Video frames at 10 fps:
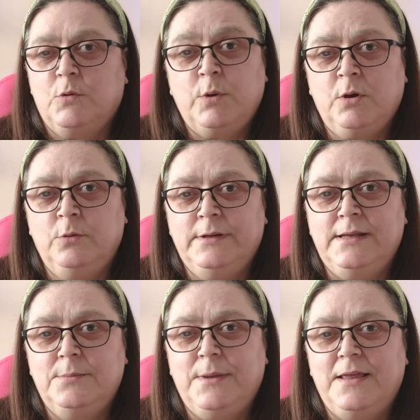We all
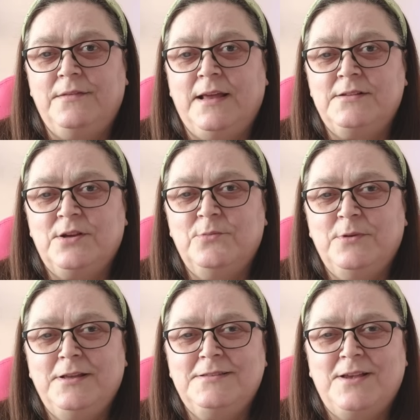need a bit of that, don't
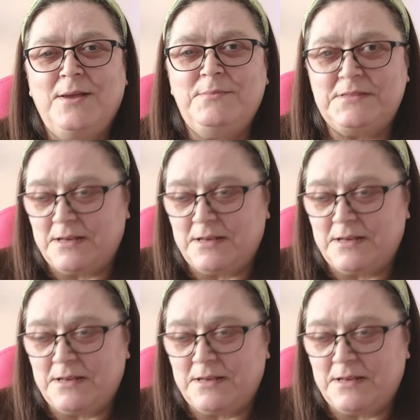we, at times?